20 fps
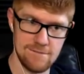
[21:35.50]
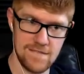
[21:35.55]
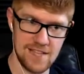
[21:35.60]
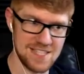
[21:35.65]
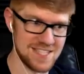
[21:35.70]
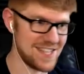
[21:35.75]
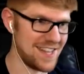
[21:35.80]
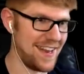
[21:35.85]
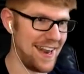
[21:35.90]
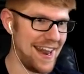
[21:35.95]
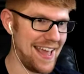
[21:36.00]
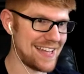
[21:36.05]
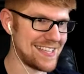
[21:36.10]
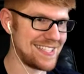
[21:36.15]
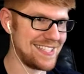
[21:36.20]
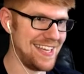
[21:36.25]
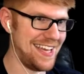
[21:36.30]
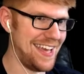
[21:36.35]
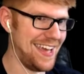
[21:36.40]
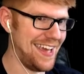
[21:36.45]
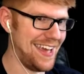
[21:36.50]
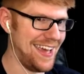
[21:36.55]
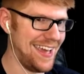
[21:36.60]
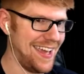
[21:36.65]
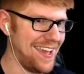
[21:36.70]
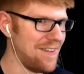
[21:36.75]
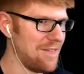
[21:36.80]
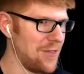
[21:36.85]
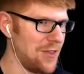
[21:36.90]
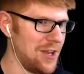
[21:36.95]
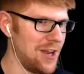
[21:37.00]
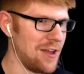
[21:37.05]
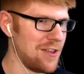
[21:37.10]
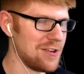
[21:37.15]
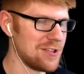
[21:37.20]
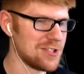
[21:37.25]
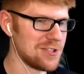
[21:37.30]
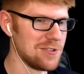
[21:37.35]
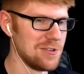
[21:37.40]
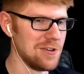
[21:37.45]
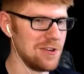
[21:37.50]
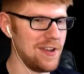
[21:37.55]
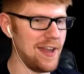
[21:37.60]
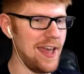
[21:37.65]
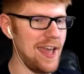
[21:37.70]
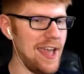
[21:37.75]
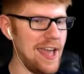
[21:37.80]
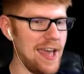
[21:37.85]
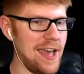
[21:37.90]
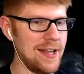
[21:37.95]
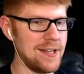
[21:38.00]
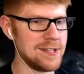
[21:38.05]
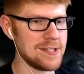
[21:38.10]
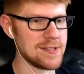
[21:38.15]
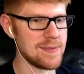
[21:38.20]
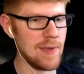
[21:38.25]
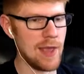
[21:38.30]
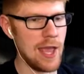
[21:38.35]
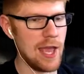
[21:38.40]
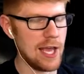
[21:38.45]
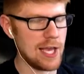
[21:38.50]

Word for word: It's the next day. Another school day ends.